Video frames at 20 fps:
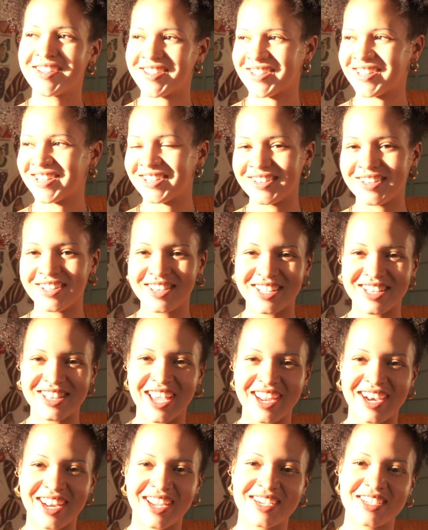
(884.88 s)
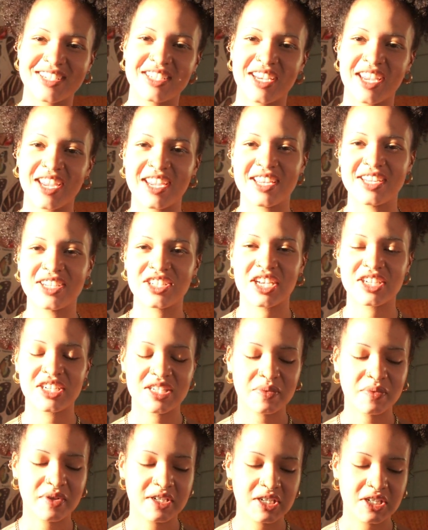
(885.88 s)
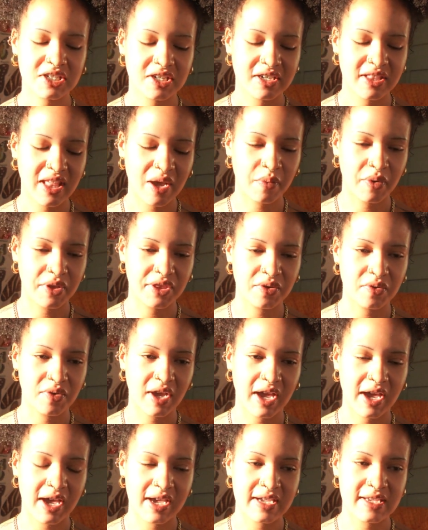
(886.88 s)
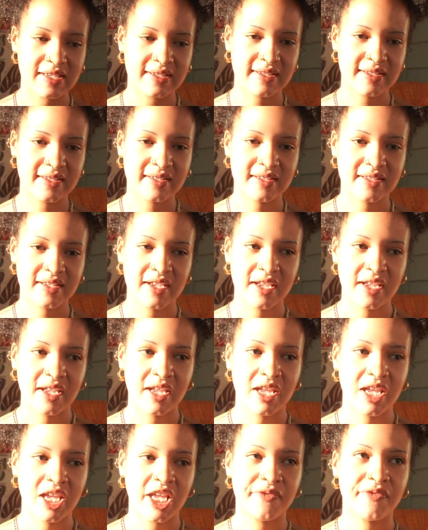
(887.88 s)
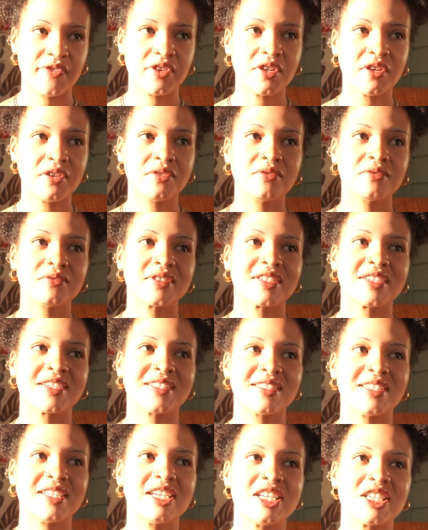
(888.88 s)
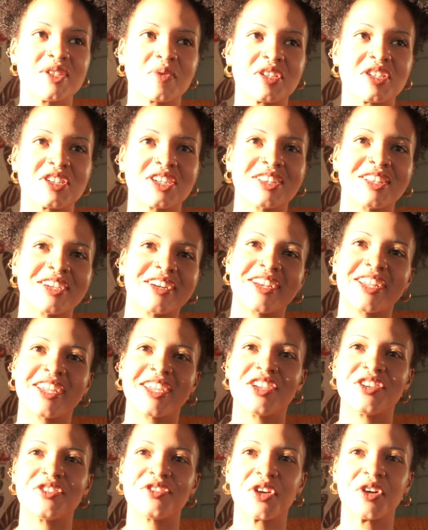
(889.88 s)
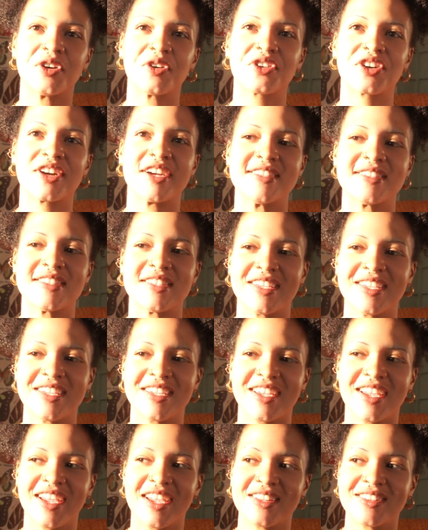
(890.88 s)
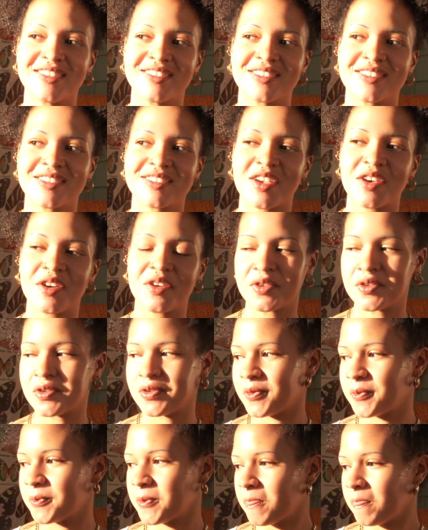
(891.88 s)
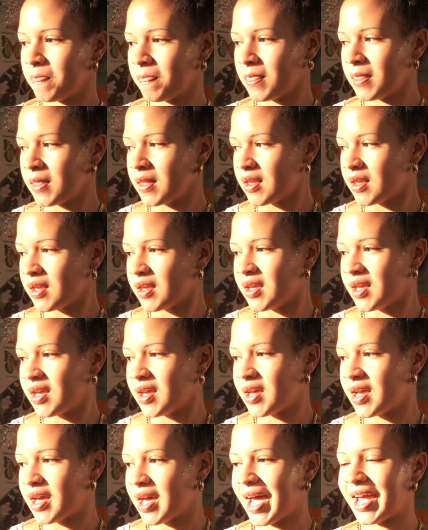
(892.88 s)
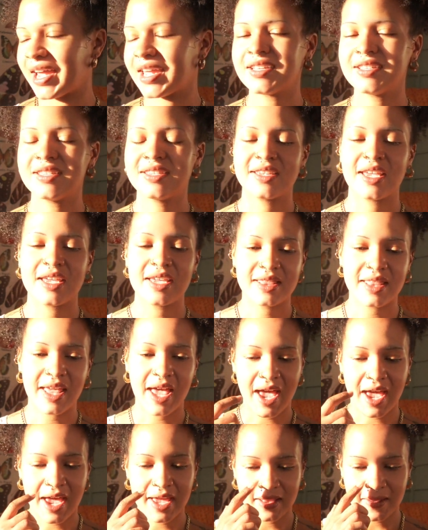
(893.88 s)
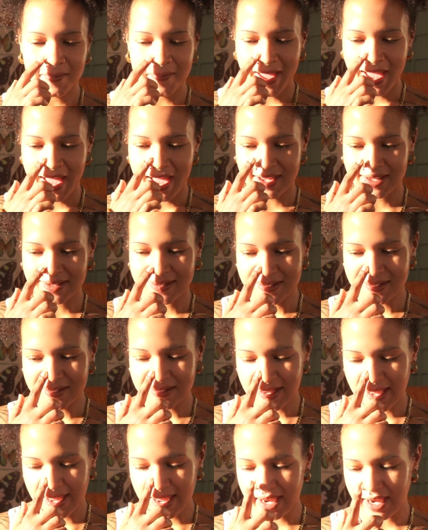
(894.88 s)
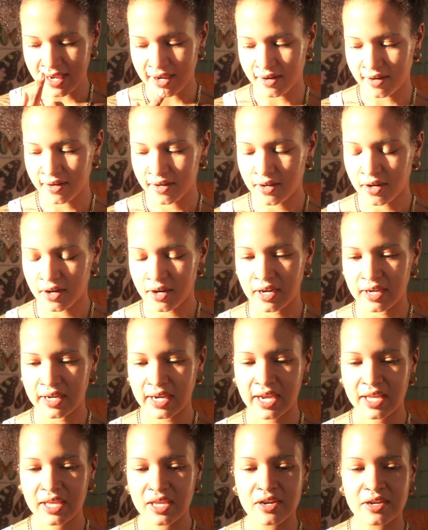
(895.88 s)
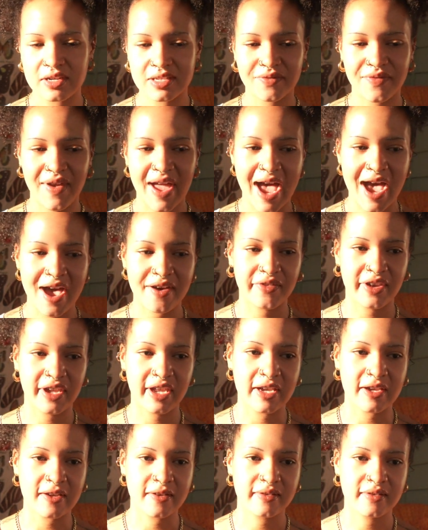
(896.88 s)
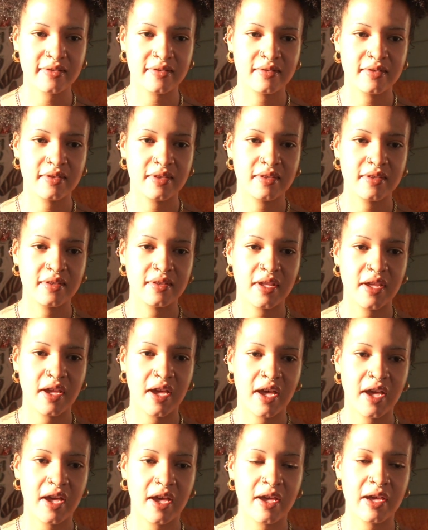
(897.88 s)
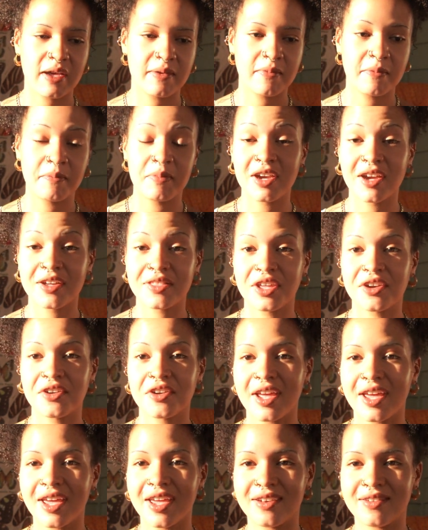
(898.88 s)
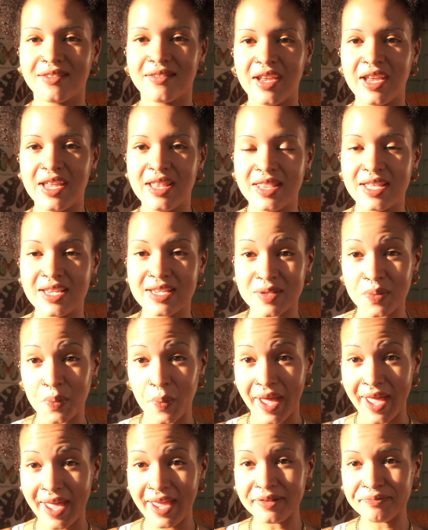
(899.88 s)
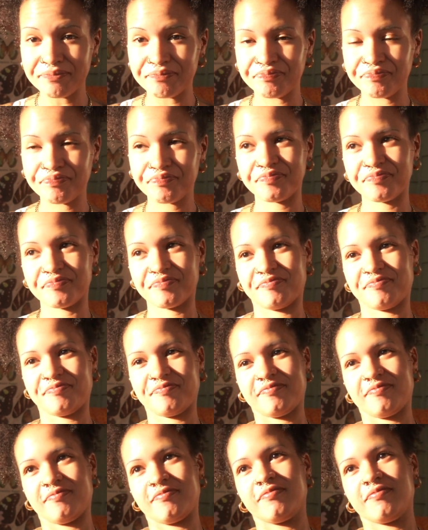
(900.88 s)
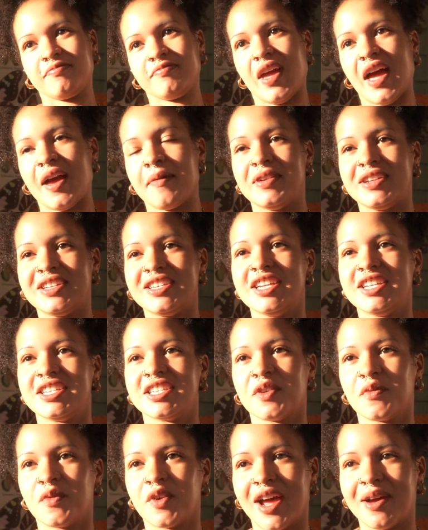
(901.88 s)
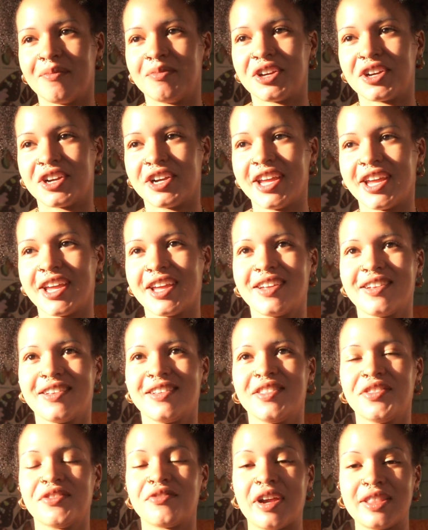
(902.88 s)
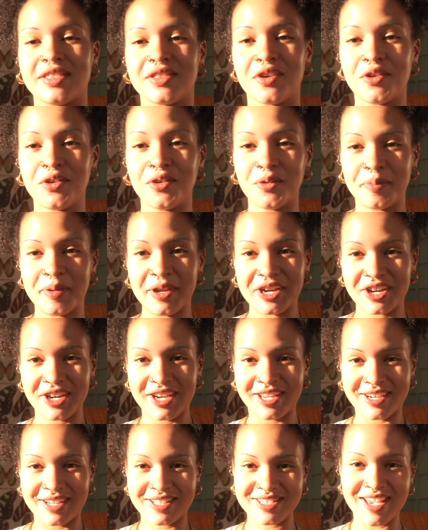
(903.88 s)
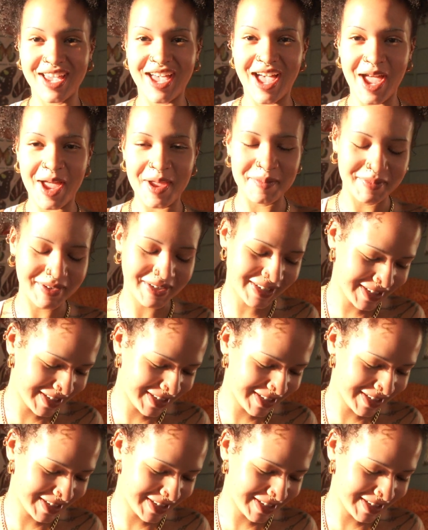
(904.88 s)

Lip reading: Clearly the lighting has changed. I just wanted to share that with you guys. If you don't teach what you're learning, you'll go crazy. And so I can say that the past 8 or 9 years of having being on the internet in this way, I've been teaching what I'm learning throughout the whole period of time.